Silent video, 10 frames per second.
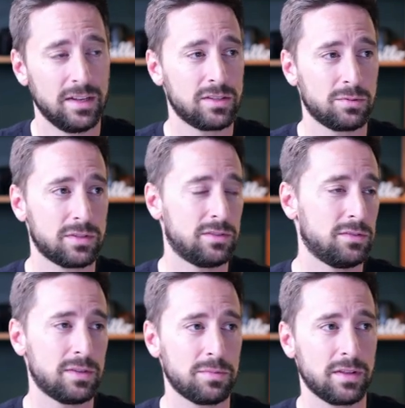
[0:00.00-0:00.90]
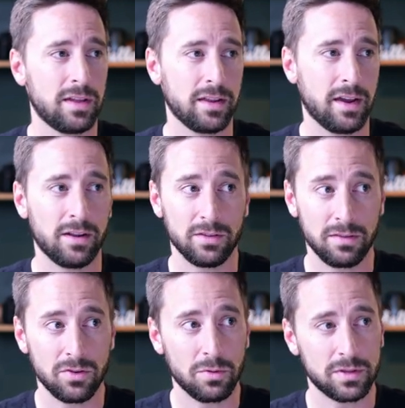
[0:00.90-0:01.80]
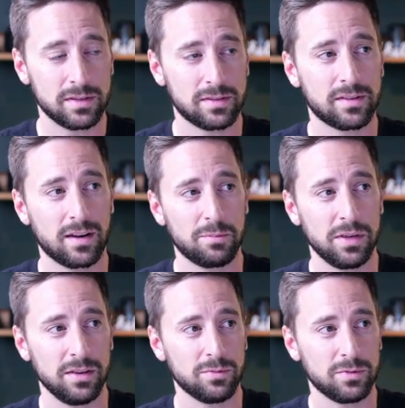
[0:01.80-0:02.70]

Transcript: So we'll do something like, I don't even know what this is gonna be.